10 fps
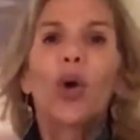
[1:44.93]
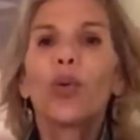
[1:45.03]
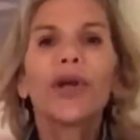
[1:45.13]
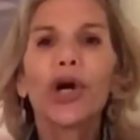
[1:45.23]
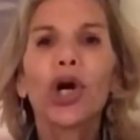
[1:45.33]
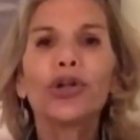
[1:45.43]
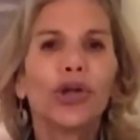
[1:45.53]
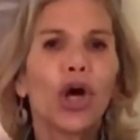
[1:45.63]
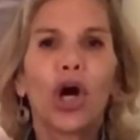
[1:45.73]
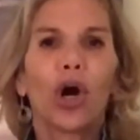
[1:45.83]
We all
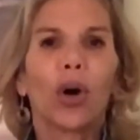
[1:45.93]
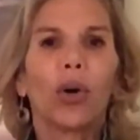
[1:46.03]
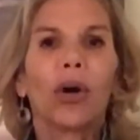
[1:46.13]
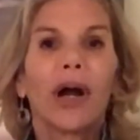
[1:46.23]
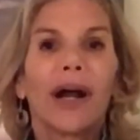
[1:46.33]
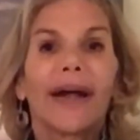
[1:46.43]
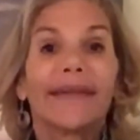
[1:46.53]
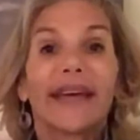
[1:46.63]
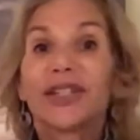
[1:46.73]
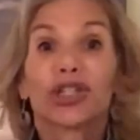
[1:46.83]
know
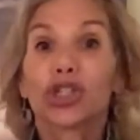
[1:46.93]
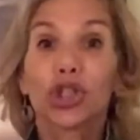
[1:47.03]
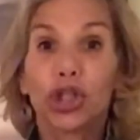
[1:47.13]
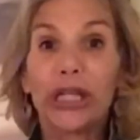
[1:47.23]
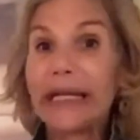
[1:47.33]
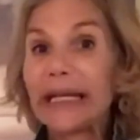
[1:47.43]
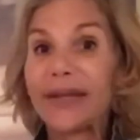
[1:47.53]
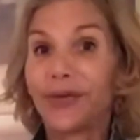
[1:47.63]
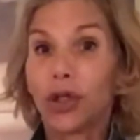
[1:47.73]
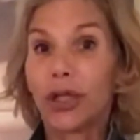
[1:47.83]
that there is good and
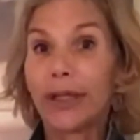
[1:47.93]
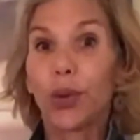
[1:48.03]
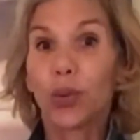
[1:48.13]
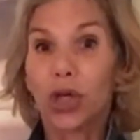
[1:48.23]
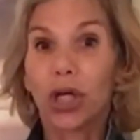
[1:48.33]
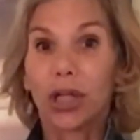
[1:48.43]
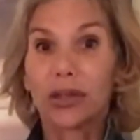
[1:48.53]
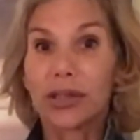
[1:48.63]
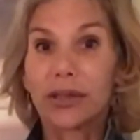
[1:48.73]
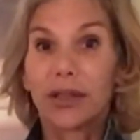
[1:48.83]
evil in the world,
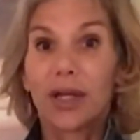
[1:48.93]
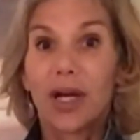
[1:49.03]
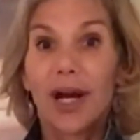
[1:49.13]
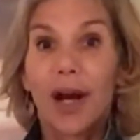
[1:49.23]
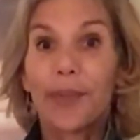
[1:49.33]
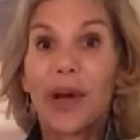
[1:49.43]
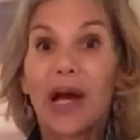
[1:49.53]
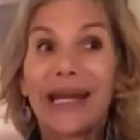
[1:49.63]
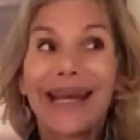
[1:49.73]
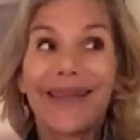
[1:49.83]

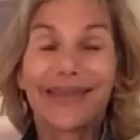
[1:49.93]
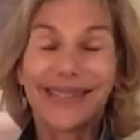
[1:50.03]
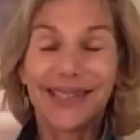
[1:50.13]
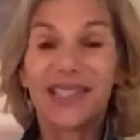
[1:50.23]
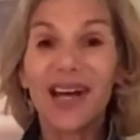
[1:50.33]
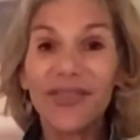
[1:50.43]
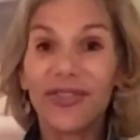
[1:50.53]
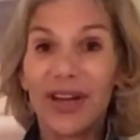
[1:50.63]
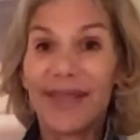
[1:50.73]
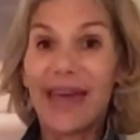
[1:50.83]
but the stuff
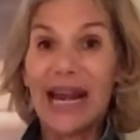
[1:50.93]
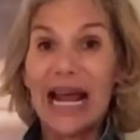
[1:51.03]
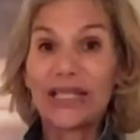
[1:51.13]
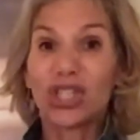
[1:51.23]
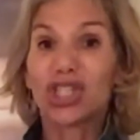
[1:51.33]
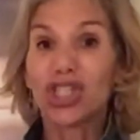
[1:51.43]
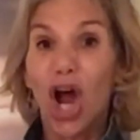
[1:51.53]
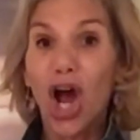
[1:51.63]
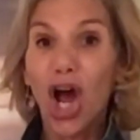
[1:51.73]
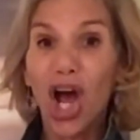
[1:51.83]
that I
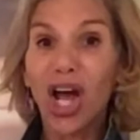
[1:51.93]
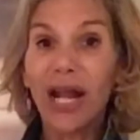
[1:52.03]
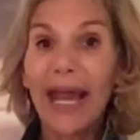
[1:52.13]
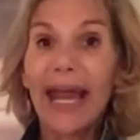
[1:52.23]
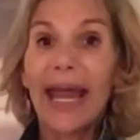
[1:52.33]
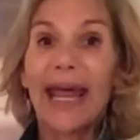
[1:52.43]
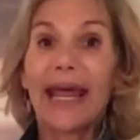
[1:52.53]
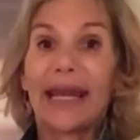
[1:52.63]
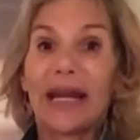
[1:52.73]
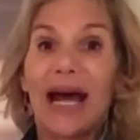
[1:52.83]
saw
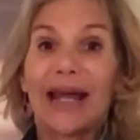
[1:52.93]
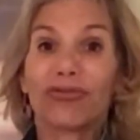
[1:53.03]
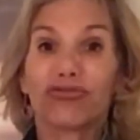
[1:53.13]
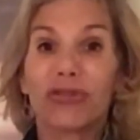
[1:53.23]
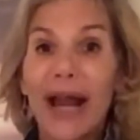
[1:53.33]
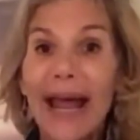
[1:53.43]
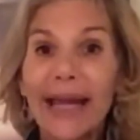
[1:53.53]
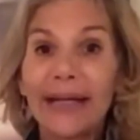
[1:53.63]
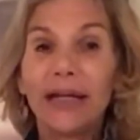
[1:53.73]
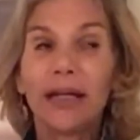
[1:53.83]
and I
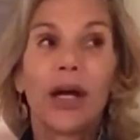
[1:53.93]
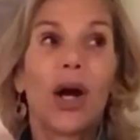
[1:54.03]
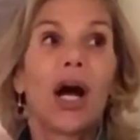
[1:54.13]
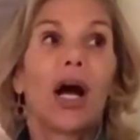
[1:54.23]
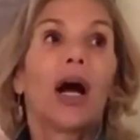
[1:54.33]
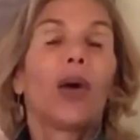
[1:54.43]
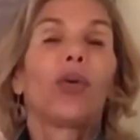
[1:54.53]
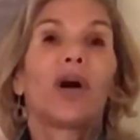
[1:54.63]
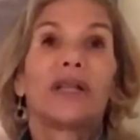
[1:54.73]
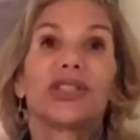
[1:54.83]
read
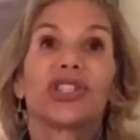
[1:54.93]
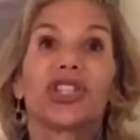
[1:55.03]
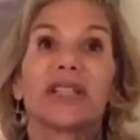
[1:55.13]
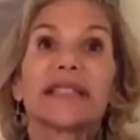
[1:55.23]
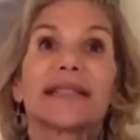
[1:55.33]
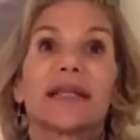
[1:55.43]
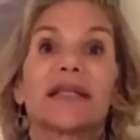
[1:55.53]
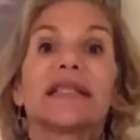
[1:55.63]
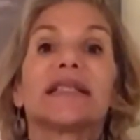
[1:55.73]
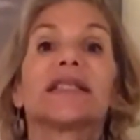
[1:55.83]
was just
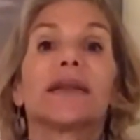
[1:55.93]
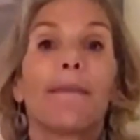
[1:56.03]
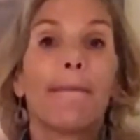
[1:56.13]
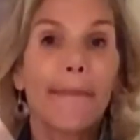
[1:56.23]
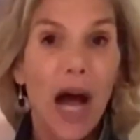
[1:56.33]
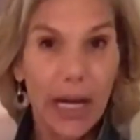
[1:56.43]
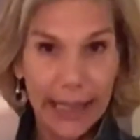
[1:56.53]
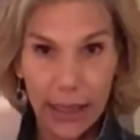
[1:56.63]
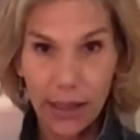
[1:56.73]
demonic.